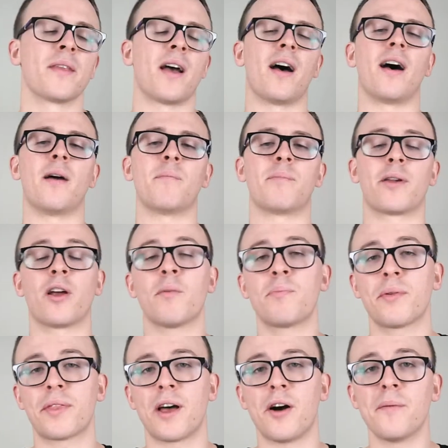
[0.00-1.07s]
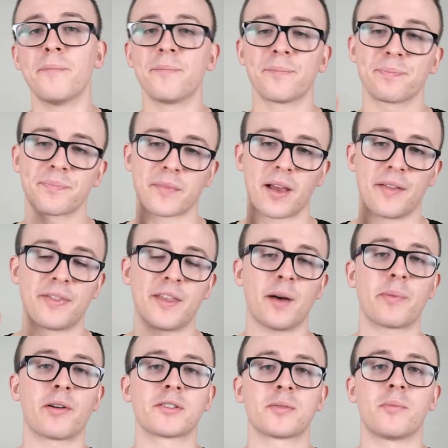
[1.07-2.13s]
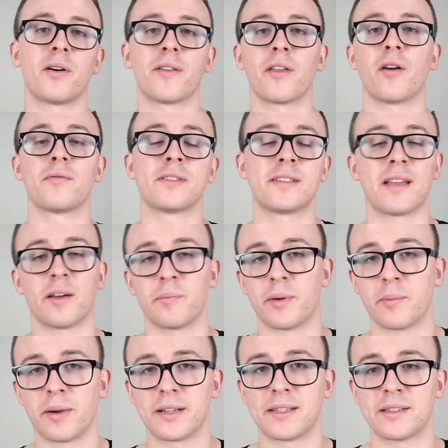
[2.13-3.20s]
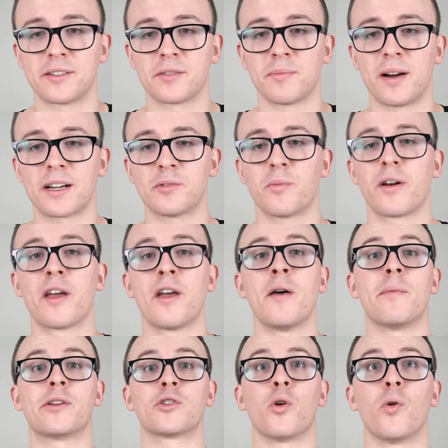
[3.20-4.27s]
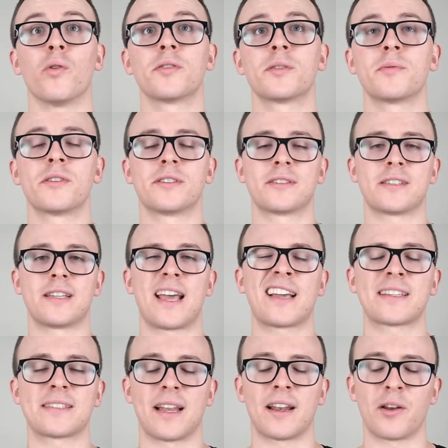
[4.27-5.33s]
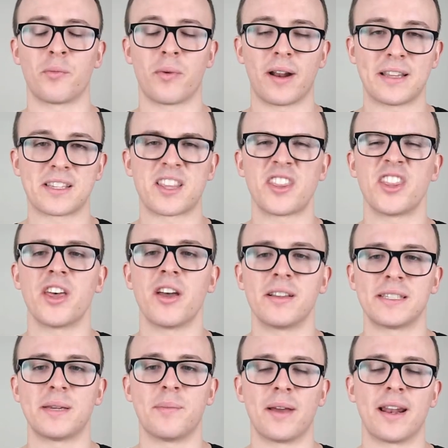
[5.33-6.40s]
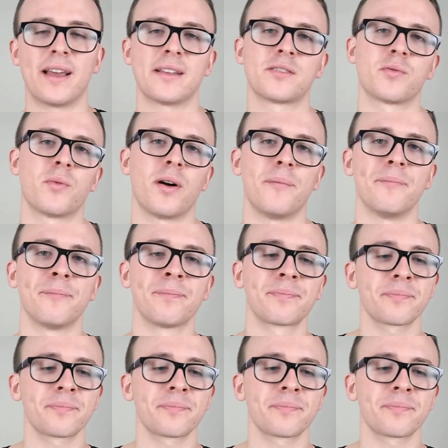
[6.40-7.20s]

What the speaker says: But I'll put that on. That'll be on tomorrow, and obviously that'll be my digital marketing one, but it's awesome because it's an extended one. It's a 30 minutes one.